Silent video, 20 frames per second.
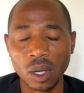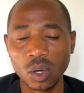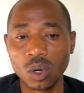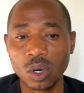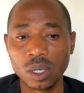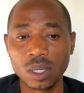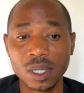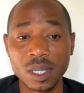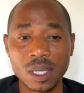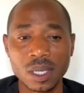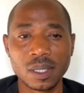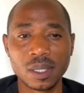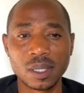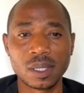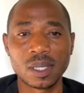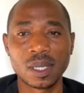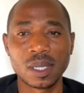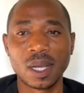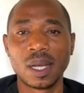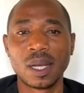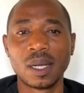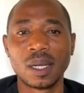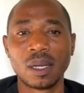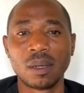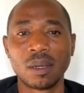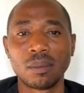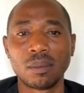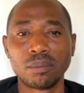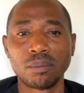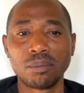God is uh,
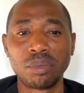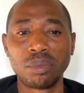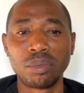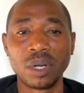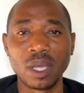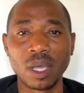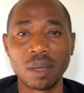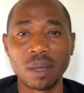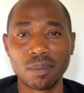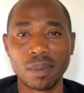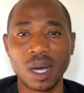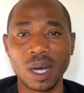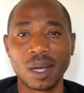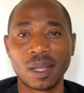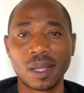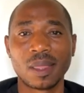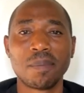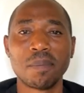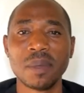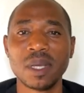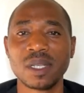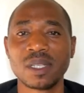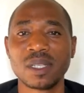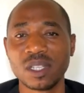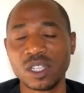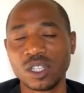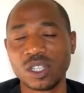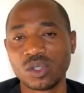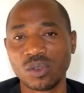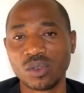bringing back the
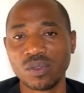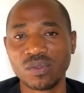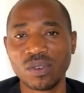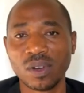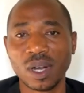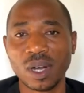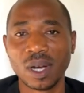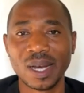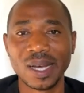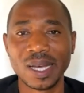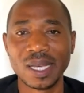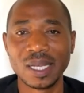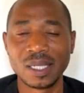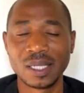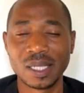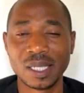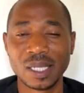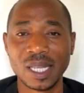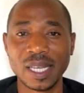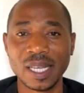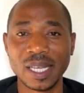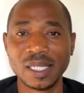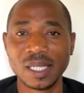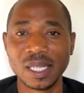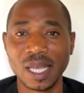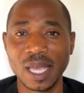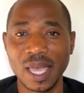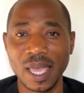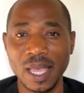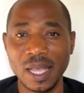messages of uh,
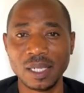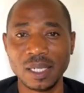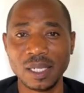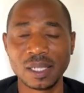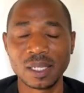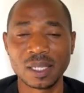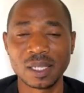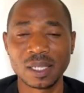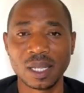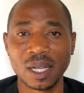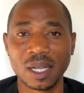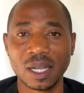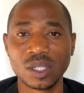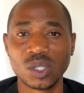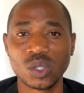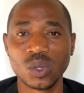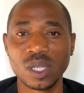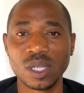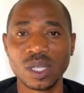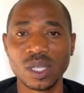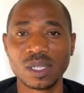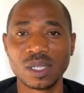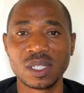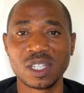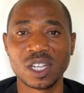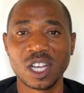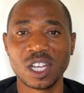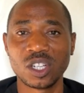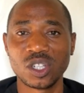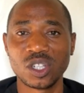1888 unto his
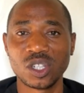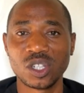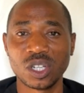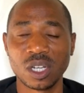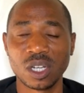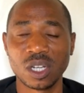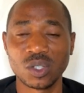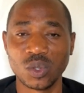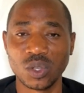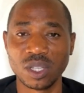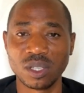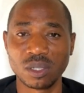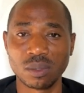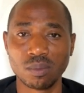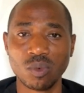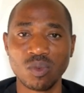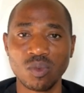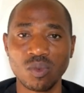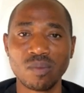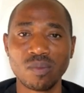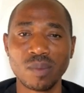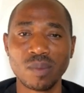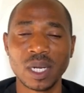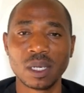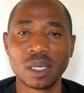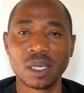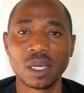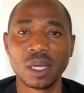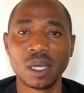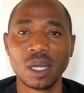church, unto his
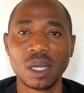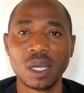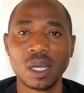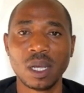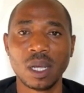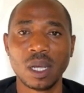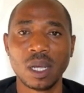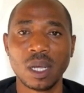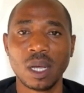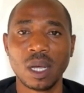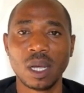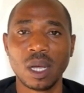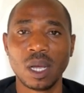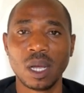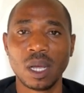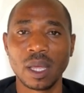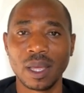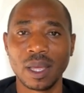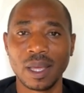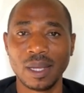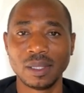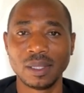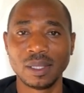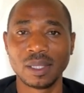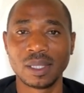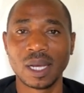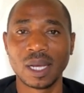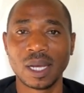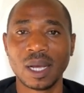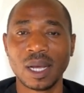movement,
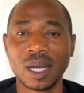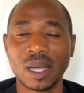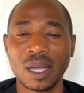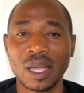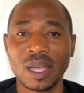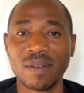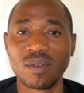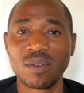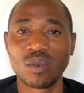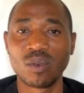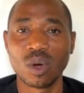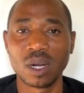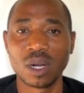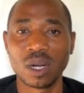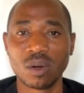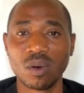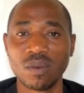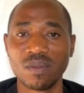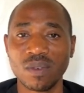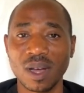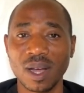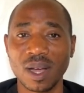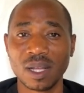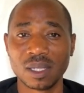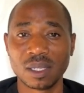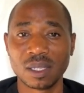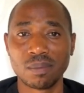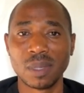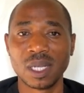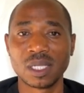and uh, every one of
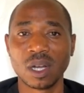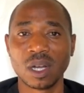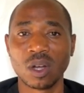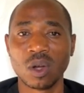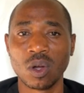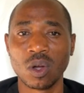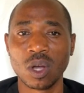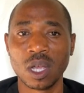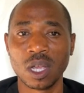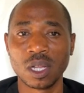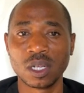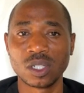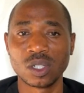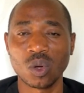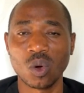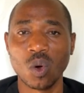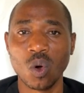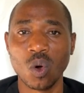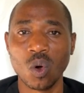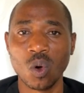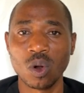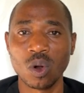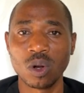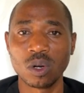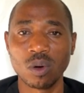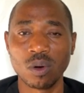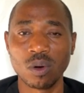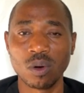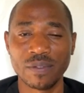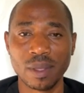us better get
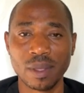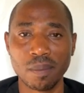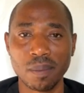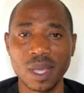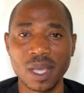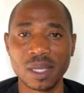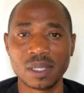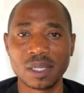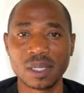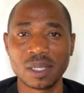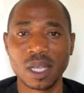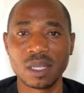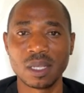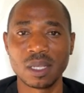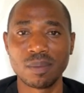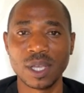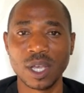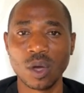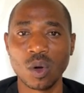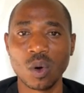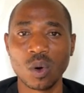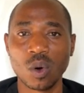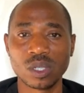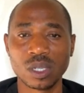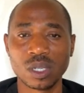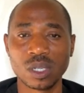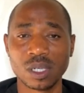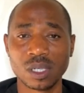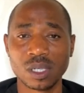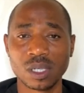hold of the message
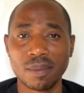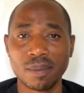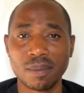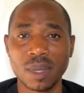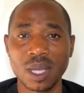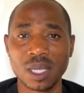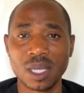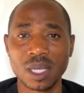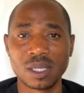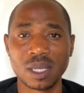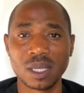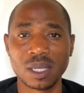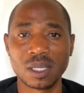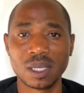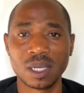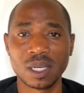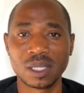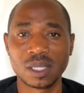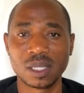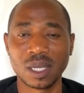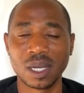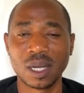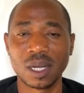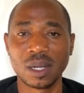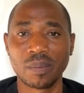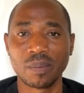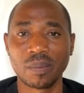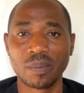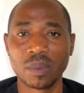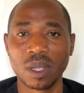because it is the message that
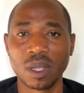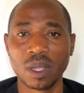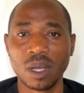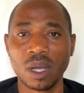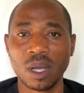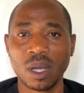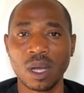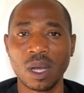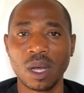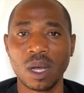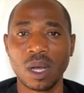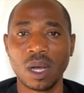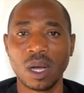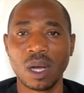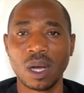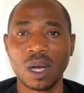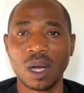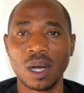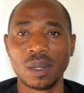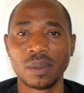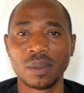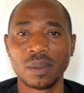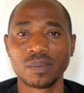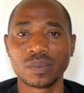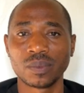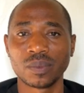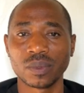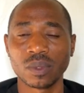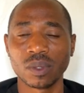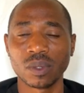uh, um,
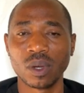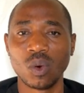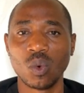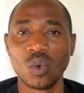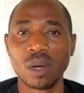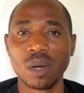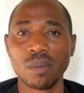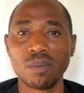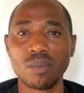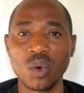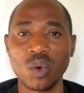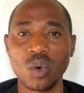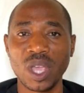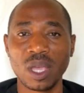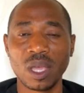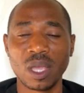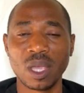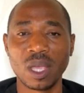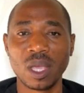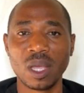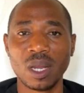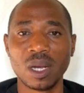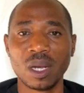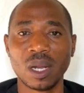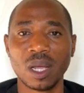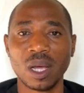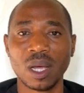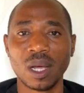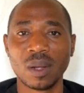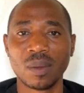will bring
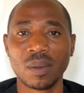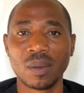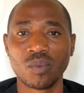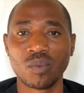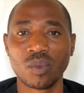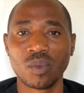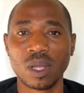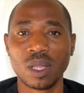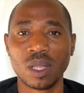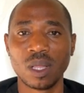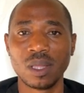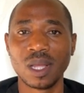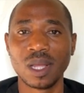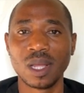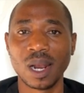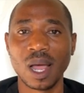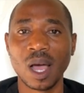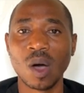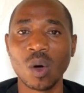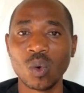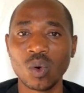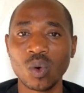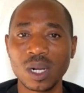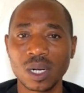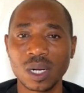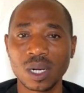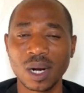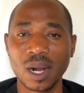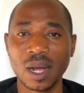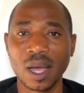in uh, the loud
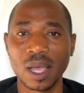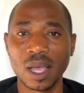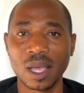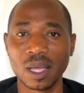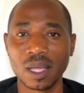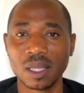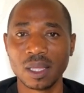cry.